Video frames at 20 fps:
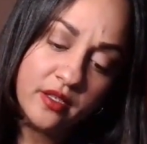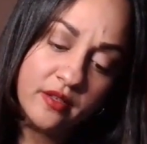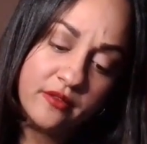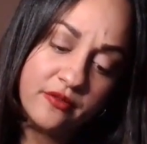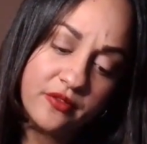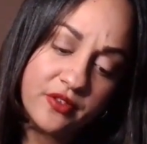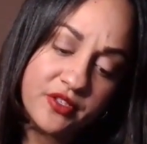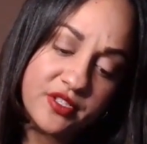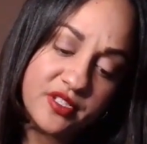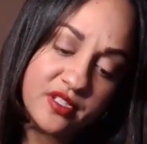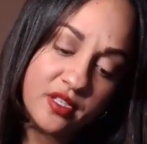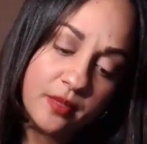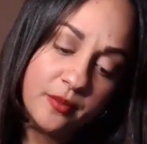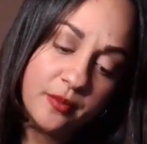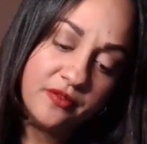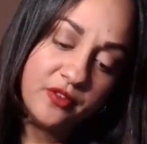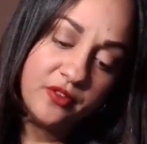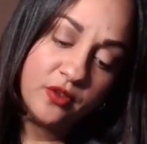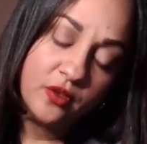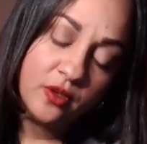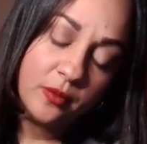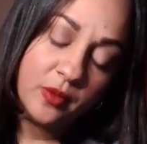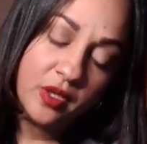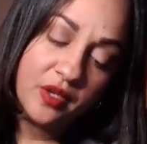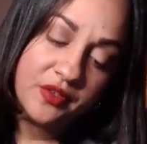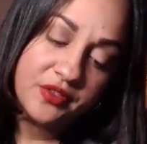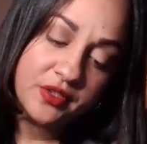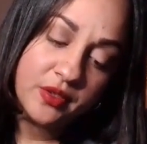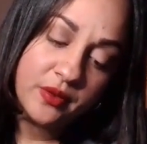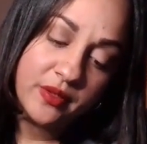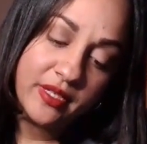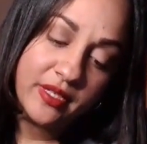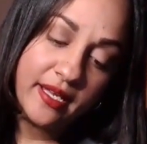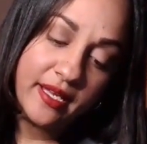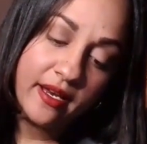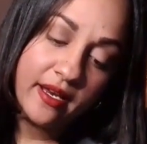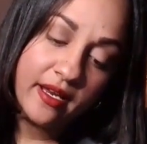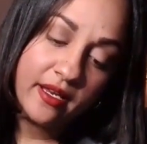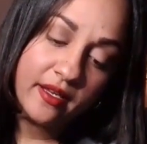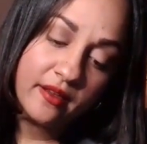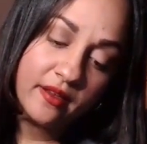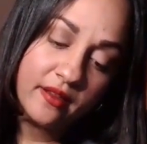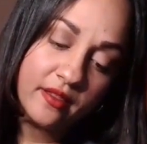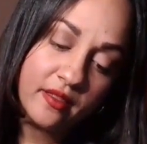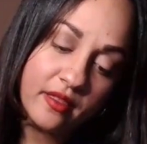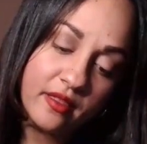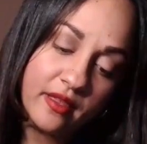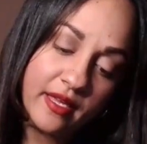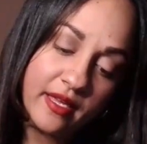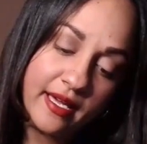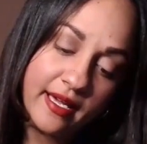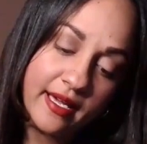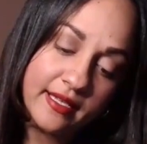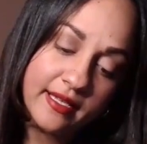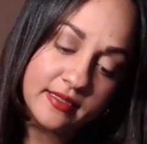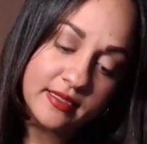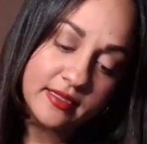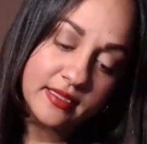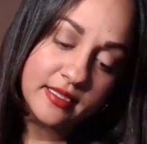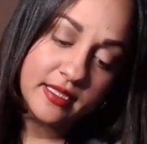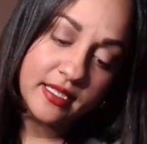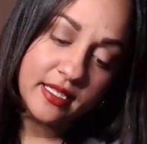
for some of you i'm also getting that